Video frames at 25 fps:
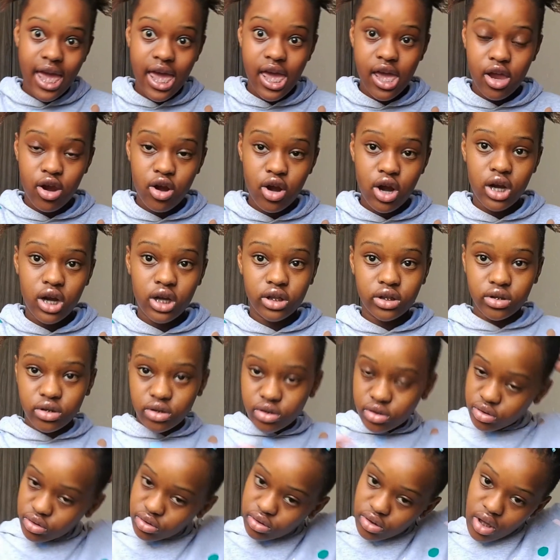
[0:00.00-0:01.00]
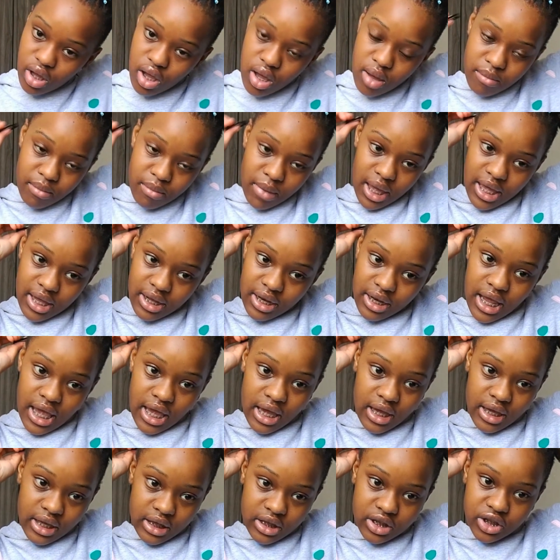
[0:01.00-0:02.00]
hair is, my
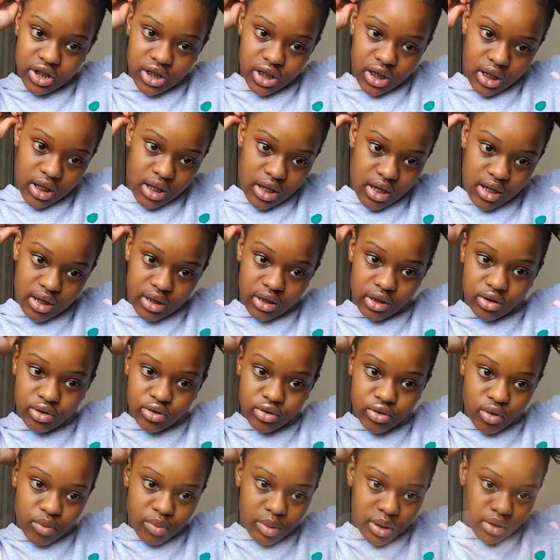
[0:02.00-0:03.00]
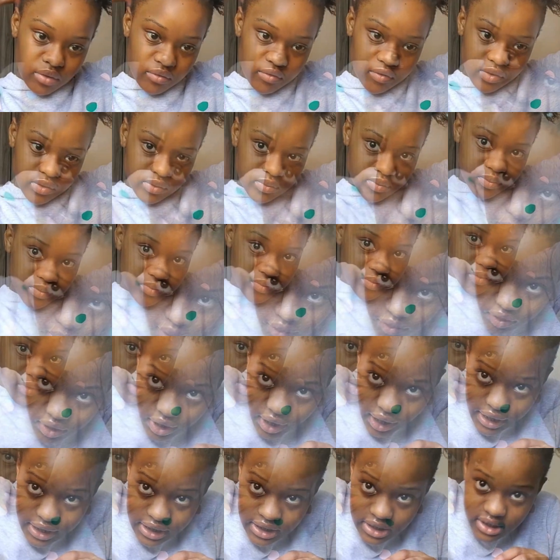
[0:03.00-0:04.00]
neck It's so painful. One
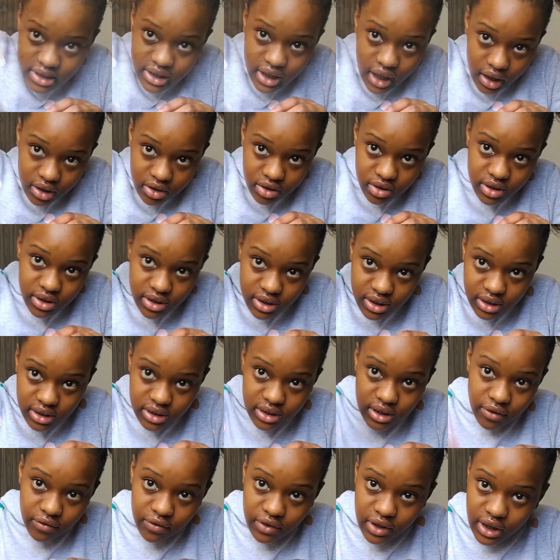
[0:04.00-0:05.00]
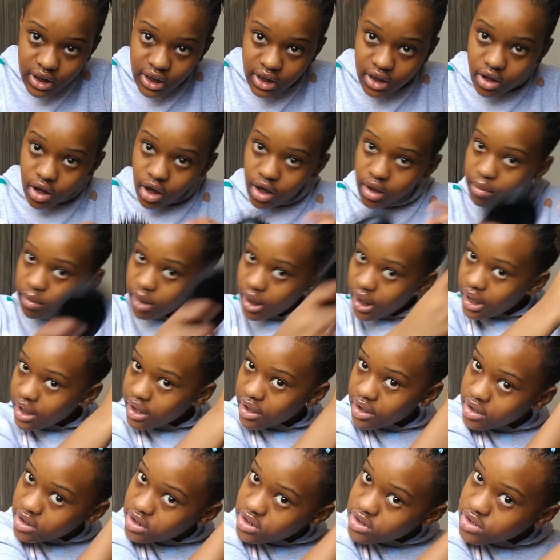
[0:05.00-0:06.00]
thing I can tell you is it definitely got my
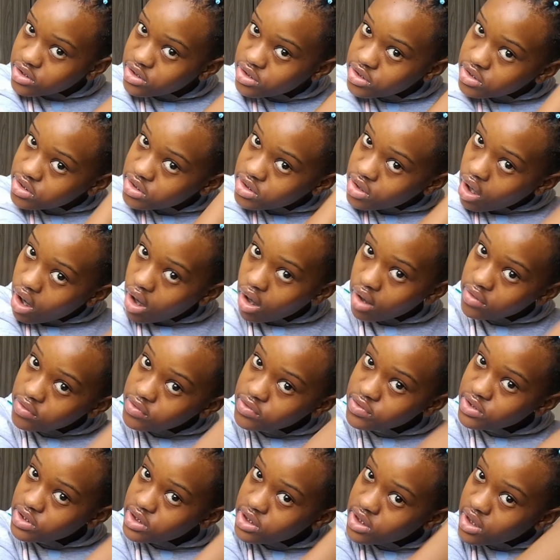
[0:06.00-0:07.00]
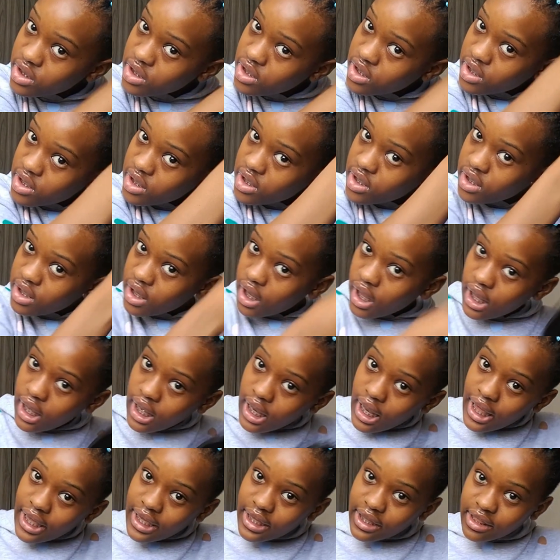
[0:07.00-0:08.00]
hair soft. I
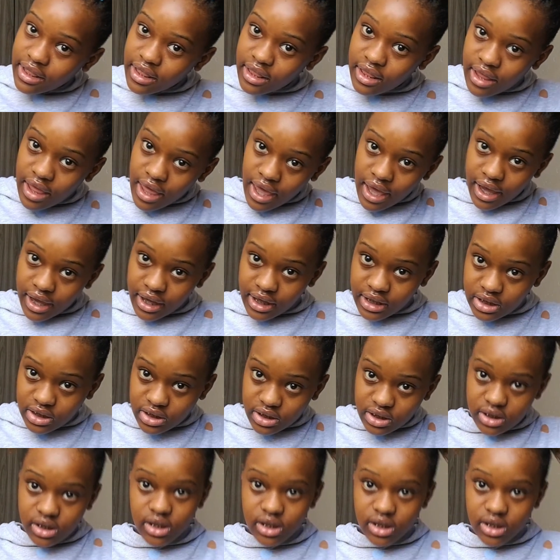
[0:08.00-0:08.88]
like that.